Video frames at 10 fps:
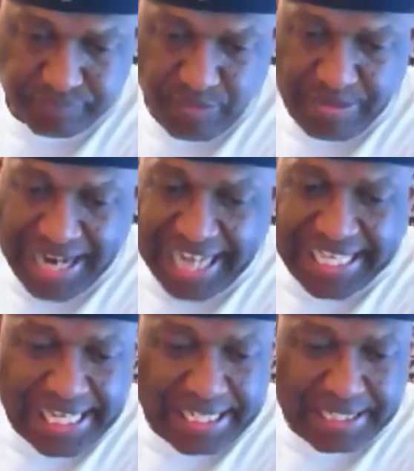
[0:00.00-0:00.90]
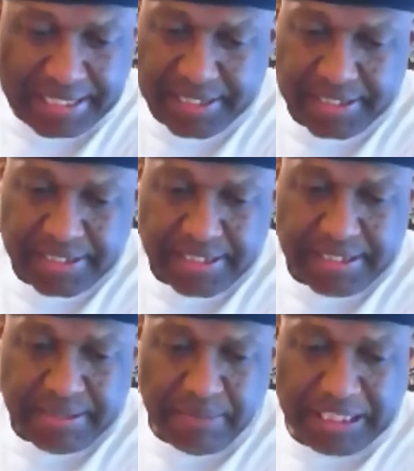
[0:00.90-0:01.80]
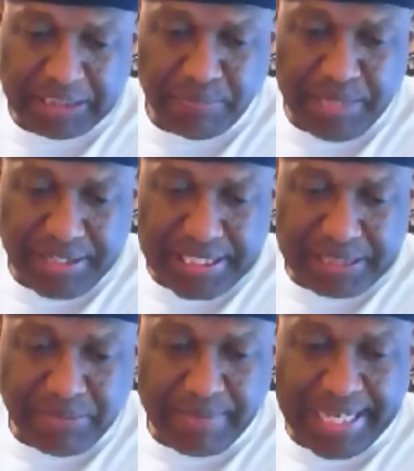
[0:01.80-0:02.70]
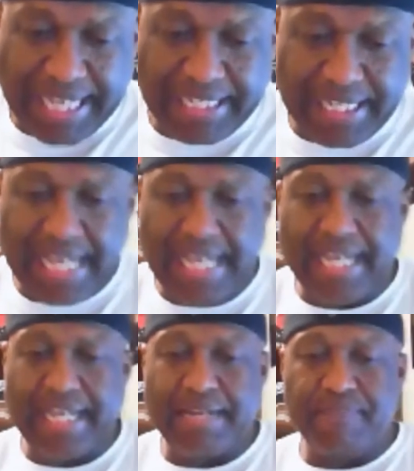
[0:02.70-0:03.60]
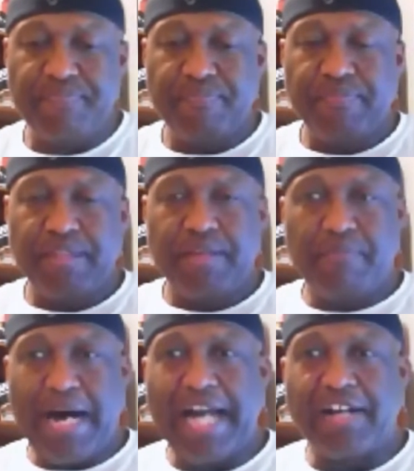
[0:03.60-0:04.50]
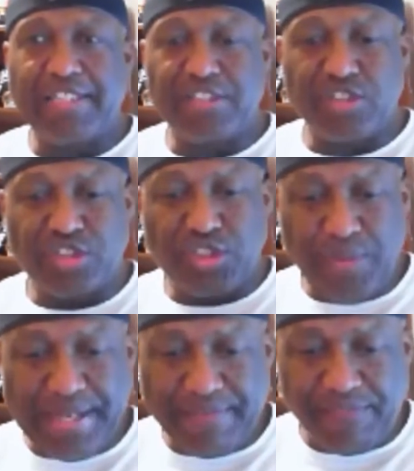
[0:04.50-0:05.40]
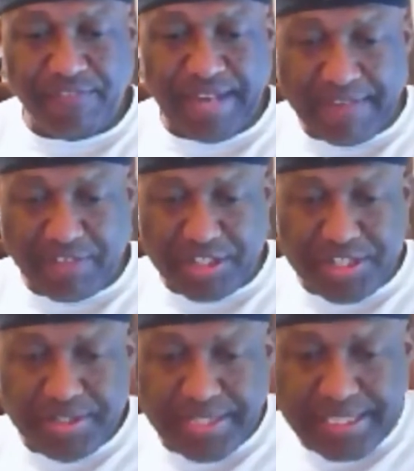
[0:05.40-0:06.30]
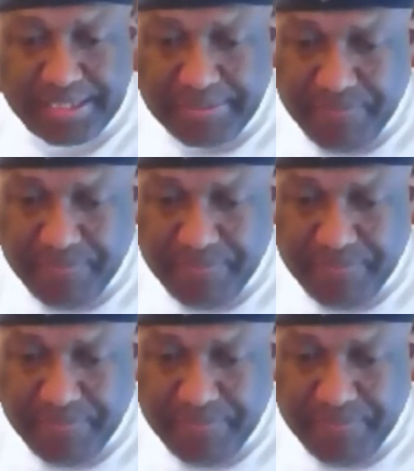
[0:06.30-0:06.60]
Not getting much bitterness, but I'm getting a moderate sweet flavor to it.